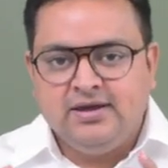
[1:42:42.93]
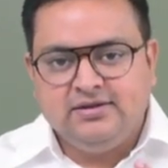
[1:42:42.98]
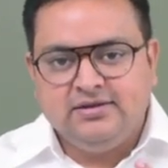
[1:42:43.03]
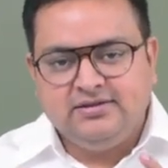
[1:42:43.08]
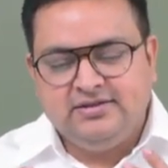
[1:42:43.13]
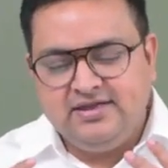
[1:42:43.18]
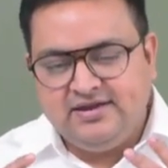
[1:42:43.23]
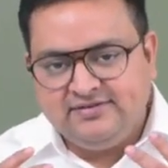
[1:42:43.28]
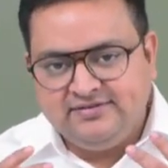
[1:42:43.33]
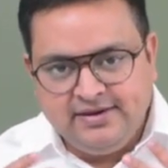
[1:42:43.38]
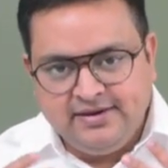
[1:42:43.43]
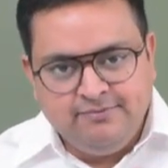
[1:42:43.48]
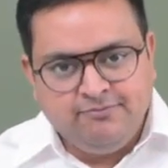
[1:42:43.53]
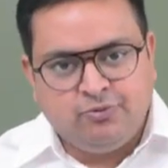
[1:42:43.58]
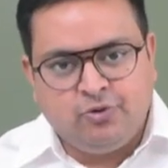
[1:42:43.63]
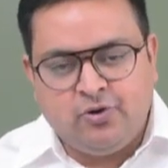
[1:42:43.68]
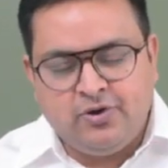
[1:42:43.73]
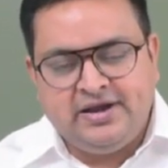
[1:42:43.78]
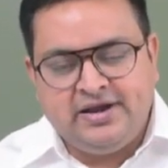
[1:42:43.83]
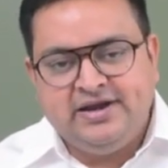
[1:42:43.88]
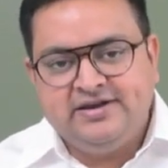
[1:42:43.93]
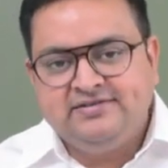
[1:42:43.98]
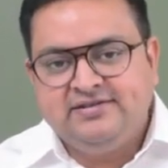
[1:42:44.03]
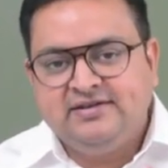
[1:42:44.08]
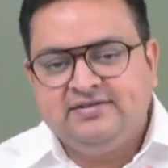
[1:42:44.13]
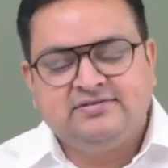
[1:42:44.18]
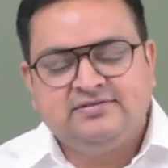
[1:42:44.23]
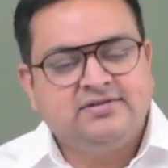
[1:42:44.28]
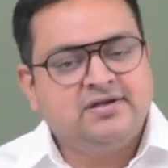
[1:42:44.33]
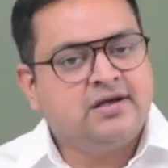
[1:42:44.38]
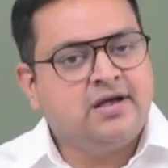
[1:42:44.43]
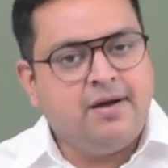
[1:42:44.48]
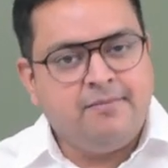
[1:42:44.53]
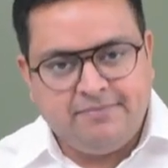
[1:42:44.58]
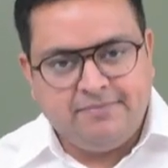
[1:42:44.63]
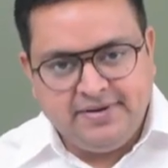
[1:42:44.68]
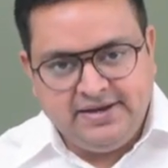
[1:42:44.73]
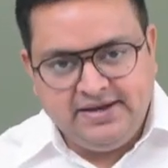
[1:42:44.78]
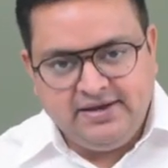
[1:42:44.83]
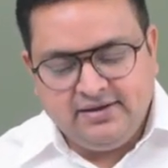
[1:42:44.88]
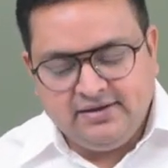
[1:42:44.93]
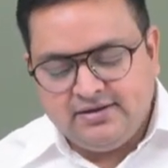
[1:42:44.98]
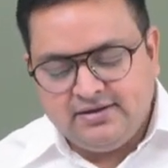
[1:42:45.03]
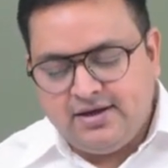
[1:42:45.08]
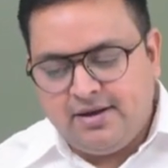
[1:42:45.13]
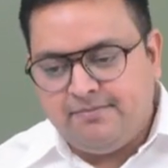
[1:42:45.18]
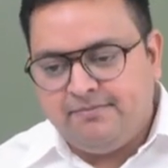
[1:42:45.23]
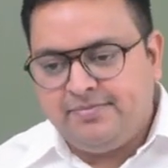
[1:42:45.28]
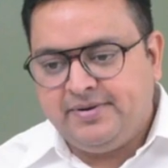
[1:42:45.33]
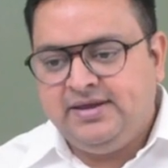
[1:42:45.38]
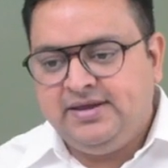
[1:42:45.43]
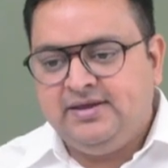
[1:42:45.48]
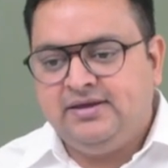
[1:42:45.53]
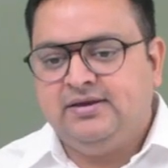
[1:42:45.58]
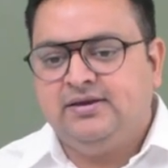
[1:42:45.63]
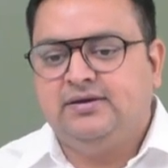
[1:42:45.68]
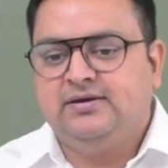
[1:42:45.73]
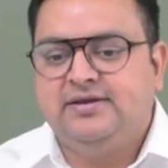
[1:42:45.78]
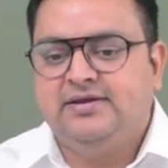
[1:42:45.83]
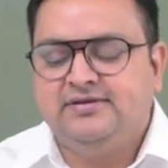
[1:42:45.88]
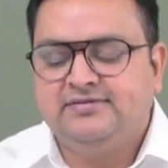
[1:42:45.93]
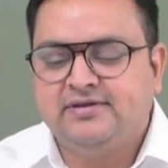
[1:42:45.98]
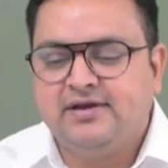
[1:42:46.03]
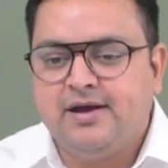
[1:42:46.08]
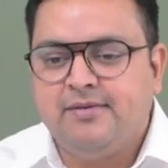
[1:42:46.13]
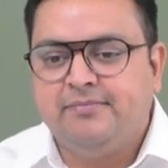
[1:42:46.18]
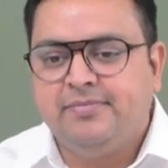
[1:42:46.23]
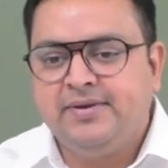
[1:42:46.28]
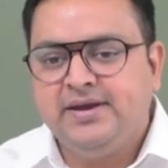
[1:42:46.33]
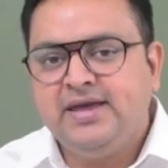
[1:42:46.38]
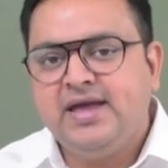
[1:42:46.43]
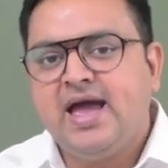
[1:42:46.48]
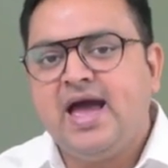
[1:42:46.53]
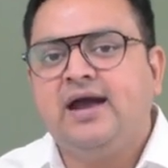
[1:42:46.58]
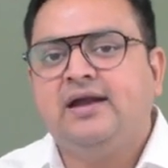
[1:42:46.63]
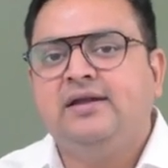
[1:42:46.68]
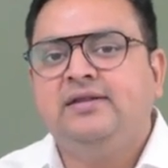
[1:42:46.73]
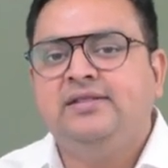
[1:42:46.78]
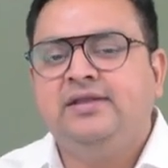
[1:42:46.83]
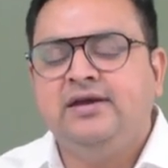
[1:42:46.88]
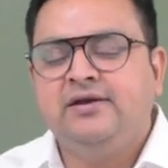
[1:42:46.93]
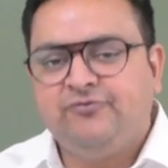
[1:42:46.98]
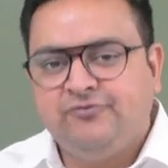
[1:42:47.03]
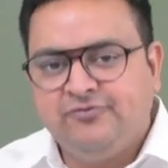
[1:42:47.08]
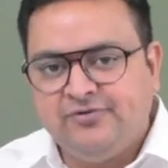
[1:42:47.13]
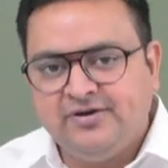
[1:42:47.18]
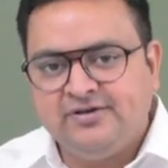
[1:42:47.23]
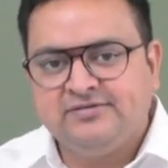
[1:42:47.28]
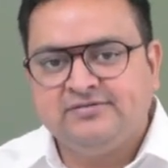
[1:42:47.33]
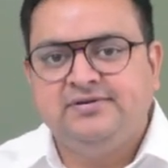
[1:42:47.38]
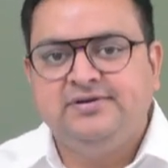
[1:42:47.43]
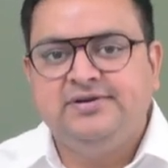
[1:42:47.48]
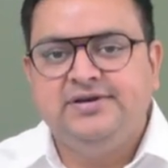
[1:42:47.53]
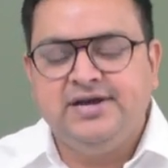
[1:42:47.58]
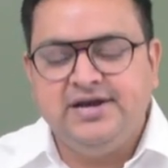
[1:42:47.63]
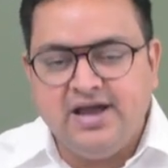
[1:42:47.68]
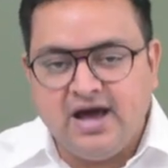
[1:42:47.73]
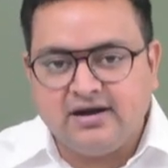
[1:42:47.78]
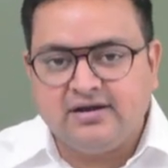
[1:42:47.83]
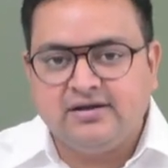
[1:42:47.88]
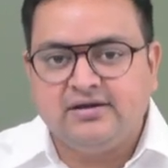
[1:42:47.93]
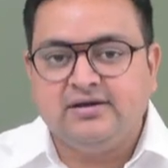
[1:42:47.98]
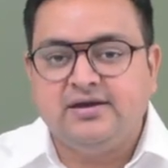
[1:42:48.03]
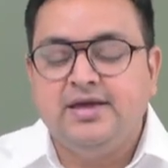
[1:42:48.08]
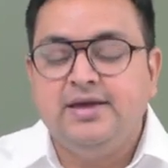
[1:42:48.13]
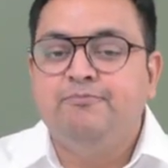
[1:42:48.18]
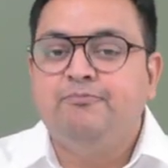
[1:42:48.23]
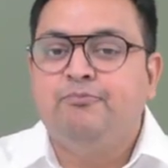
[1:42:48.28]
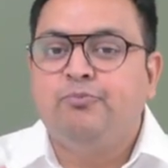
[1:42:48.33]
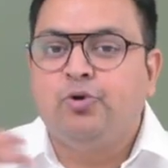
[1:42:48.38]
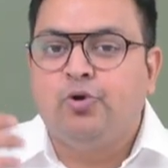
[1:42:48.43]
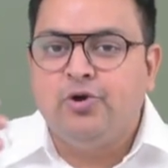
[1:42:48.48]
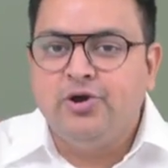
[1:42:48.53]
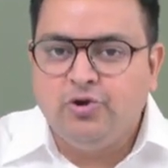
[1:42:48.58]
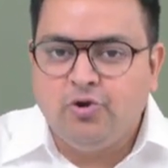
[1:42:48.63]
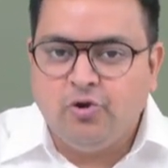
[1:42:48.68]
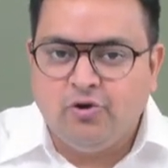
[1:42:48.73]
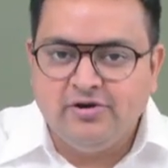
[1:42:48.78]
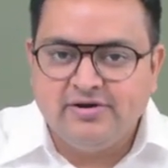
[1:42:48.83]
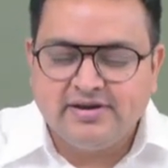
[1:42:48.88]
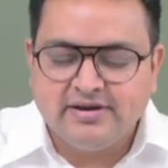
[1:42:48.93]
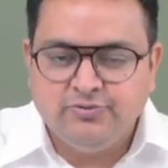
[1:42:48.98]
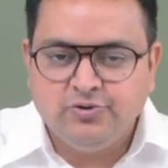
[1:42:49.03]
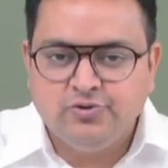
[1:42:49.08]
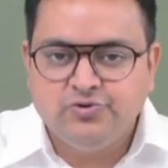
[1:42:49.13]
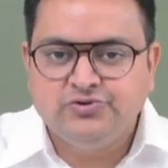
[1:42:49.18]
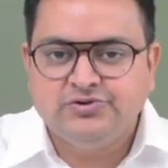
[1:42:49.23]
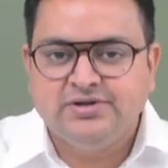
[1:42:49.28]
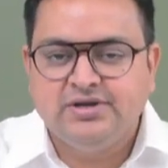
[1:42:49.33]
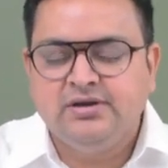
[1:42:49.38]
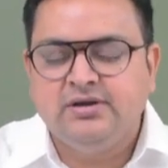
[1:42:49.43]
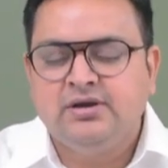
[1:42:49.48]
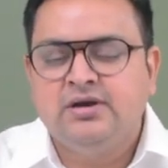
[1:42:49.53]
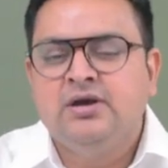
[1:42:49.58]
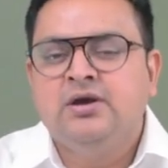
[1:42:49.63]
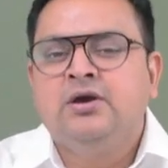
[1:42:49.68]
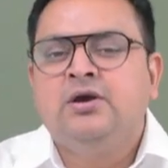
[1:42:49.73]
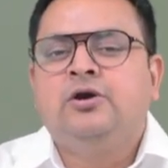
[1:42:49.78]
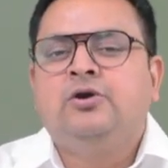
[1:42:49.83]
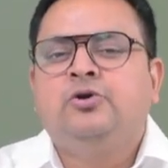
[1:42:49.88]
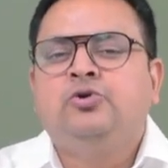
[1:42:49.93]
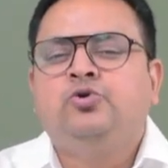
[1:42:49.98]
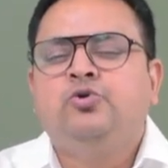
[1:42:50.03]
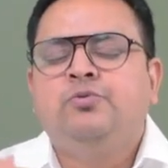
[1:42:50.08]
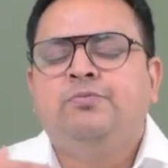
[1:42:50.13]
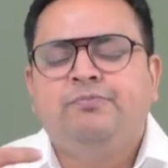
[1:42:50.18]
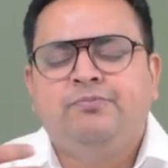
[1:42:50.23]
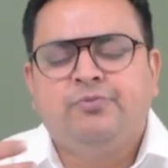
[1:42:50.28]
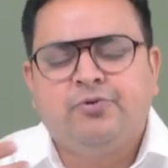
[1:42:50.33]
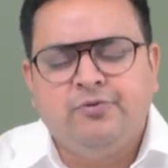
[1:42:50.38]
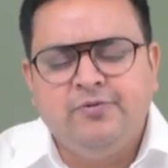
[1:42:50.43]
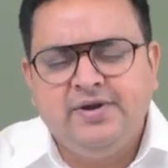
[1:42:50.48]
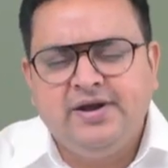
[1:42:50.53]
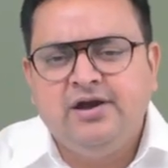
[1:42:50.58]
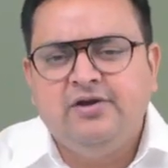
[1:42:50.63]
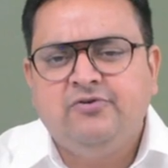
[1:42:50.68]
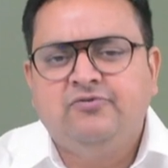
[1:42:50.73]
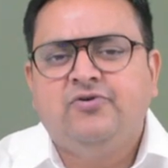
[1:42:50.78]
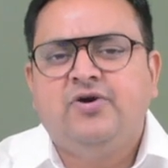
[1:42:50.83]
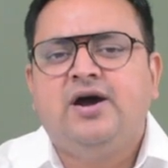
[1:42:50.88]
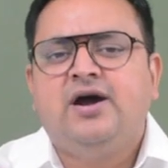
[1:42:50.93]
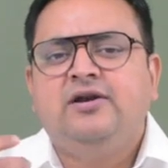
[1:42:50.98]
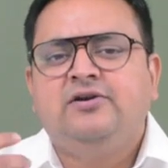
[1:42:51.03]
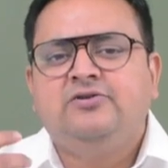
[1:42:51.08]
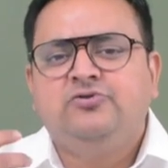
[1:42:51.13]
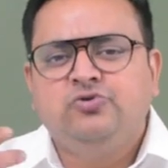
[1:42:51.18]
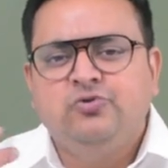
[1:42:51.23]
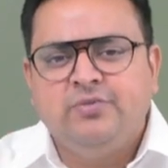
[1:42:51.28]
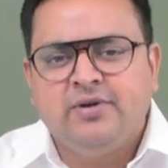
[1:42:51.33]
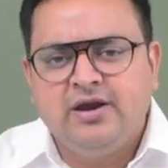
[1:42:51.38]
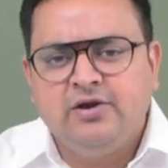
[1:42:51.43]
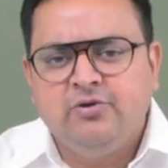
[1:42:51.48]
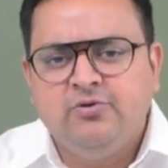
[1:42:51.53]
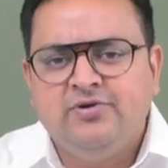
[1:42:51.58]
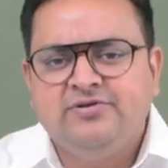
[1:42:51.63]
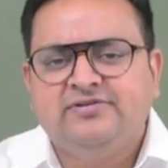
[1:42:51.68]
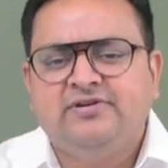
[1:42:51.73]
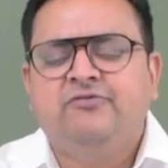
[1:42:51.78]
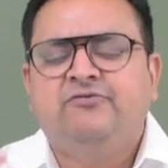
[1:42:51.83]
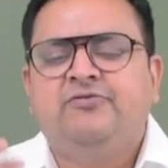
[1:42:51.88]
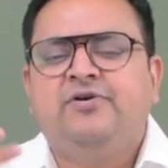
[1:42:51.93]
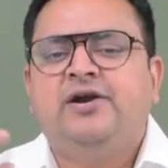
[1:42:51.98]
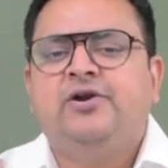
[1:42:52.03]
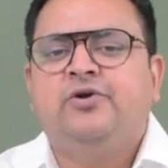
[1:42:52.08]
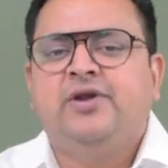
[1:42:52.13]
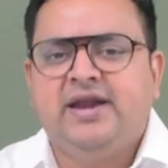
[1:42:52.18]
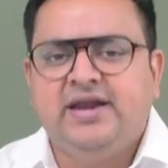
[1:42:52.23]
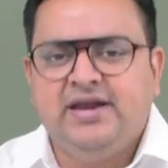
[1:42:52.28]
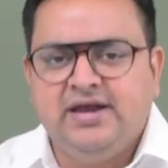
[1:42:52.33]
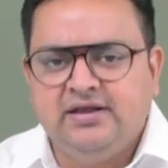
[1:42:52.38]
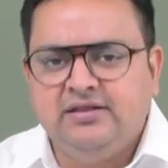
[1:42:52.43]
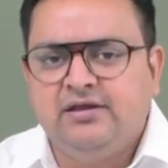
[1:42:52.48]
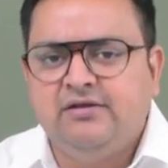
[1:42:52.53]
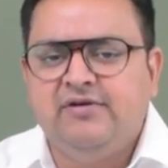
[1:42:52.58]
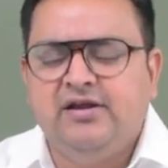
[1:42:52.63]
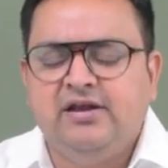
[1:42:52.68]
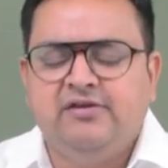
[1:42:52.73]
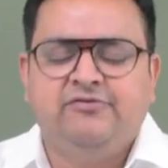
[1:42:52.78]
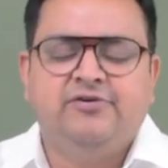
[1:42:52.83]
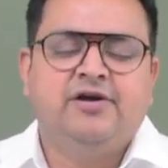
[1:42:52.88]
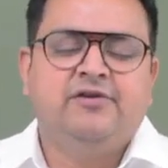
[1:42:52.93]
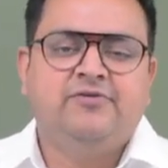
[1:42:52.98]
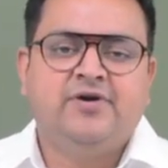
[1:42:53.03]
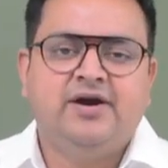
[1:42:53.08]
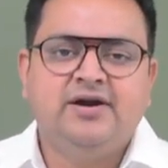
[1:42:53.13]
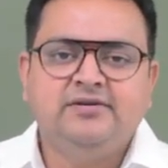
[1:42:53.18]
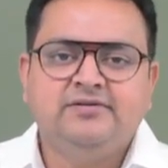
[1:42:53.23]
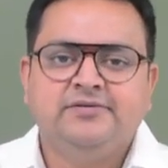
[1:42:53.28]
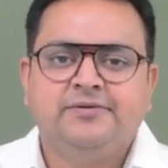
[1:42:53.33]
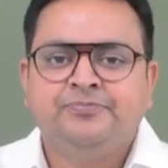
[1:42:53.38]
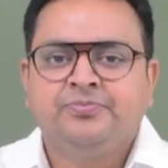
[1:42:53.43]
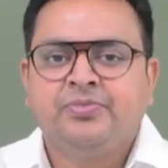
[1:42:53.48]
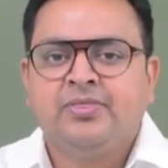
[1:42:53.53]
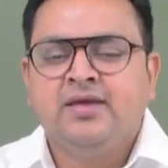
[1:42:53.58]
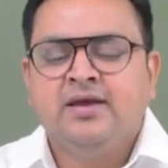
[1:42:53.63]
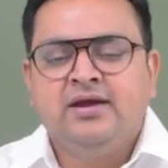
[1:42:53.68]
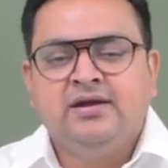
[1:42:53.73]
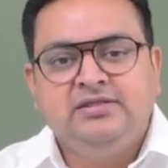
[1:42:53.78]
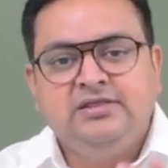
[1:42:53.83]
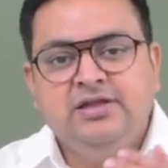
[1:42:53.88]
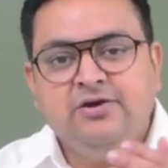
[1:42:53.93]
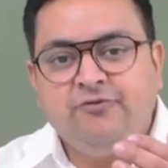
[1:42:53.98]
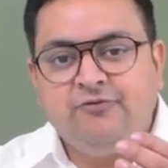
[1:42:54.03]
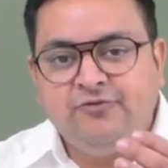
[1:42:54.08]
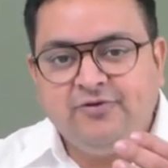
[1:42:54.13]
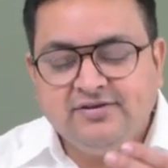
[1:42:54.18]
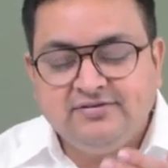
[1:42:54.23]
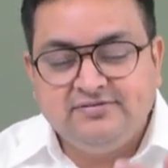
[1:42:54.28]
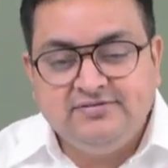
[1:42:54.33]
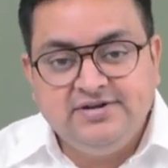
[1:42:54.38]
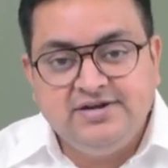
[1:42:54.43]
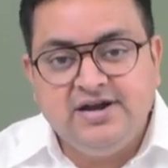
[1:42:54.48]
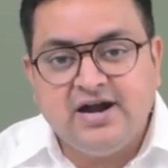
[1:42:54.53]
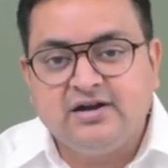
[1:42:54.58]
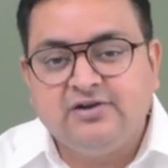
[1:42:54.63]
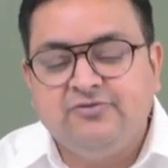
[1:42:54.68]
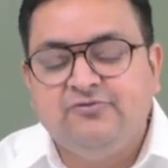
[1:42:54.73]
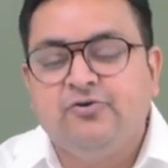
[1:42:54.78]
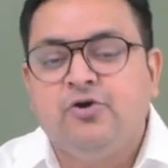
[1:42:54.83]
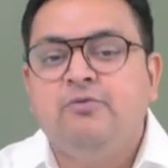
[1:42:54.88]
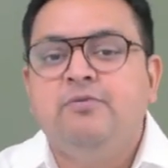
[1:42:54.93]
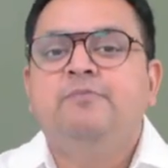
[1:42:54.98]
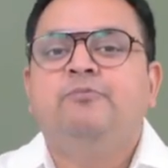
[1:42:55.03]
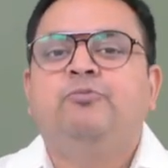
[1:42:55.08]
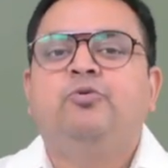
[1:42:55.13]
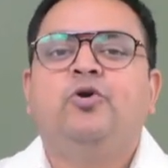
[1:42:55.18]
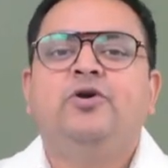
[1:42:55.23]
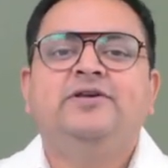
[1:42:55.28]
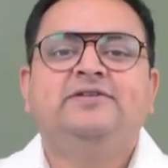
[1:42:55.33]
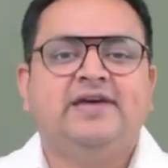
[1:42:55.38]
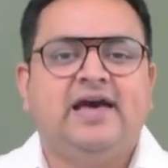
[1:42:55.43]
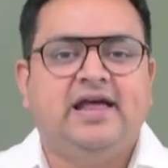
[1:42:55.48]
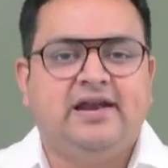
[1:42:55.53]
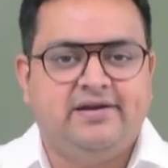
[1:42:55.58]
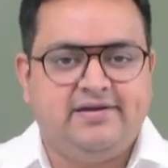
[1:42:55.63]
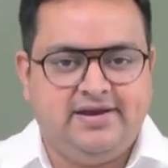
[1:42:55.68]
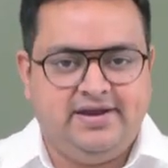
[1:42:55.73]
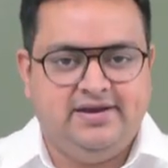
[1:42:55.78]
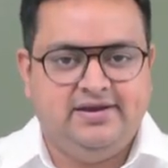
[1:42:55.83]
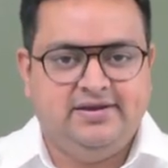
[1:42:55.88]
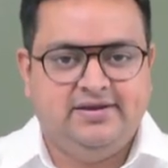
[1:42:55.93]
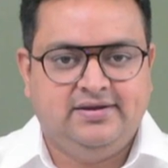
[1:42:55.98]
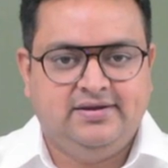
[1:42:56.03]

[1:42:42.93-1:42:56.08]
there is an employer, let's say it's a company, there's a company, and they first deduct employee contribution to provident fund, superannuation fund, or any other welfare funds, they first deduct from employee salary,